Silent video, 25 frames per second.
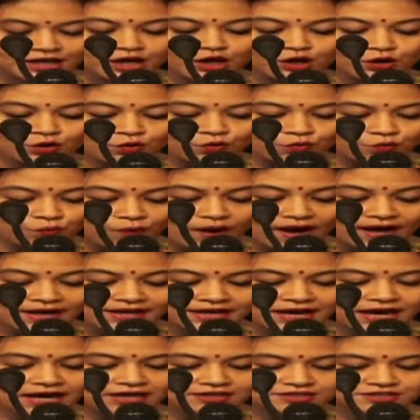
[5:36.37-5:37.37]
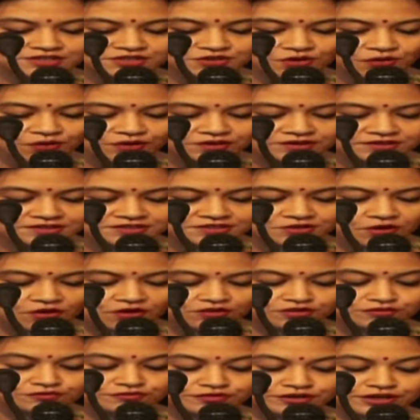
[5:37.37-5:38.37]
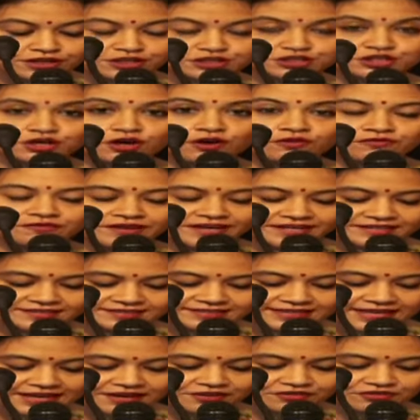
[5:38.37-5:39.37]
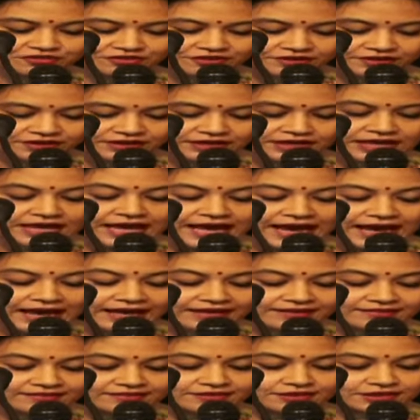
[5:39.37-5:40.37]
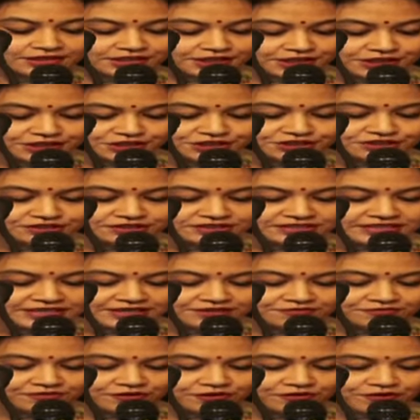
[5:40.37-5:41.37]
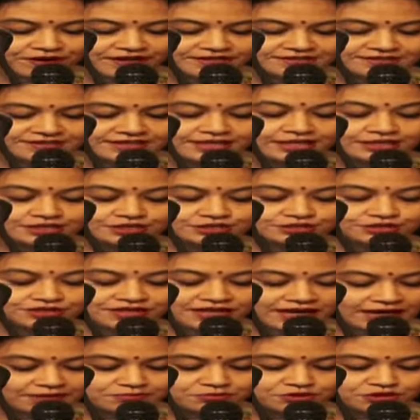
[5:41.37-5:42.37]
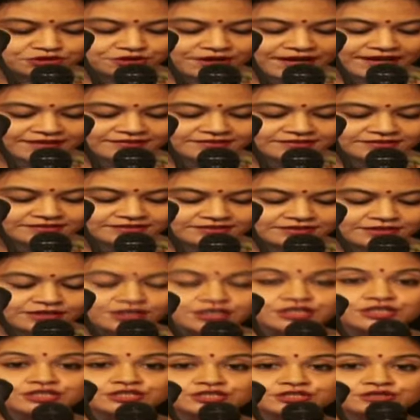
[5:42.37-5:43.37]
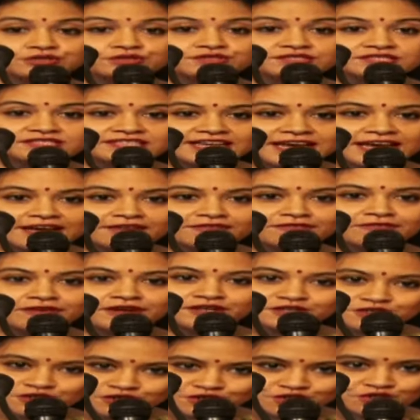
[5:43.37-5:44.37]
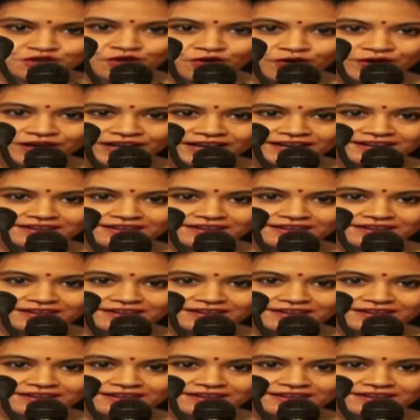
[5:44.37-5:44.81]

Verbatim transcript: why our soil is on the verge of extinction and the urgent need for us to come together to save soil.